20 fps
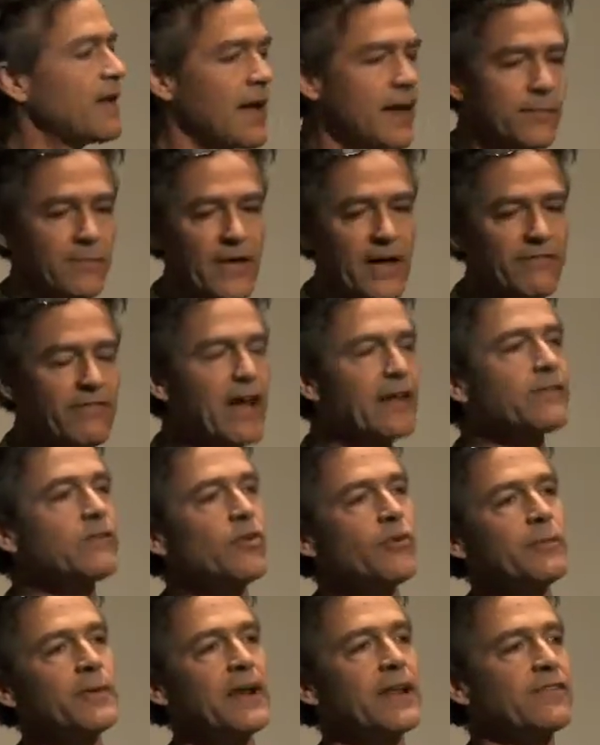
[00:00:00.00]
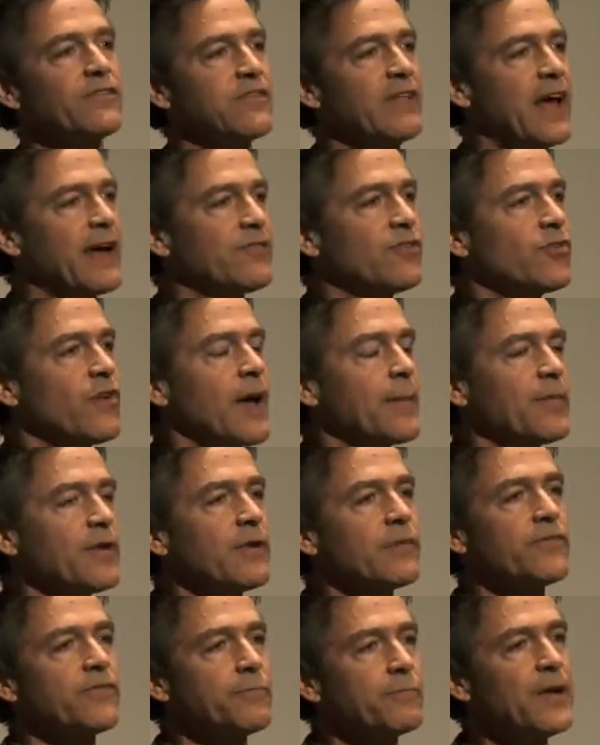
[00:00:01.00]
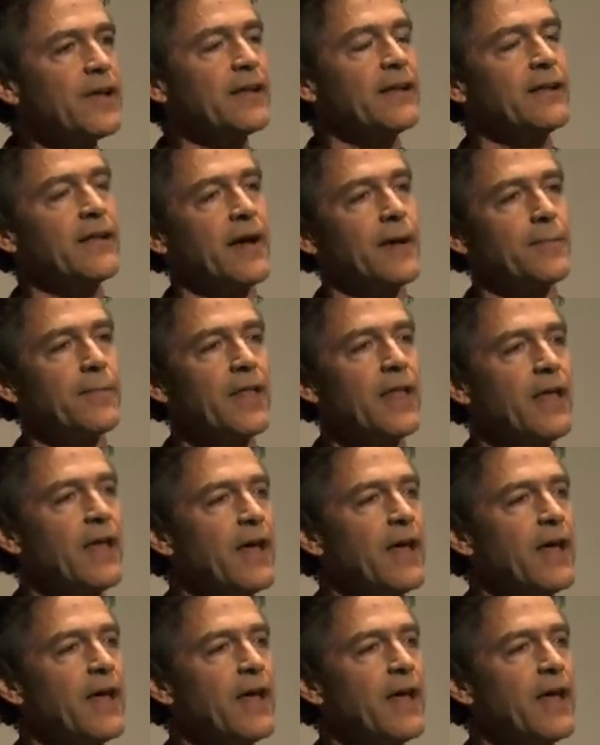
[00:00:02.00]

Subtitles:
I've got 2 minutes left, so I'm going to speed it up.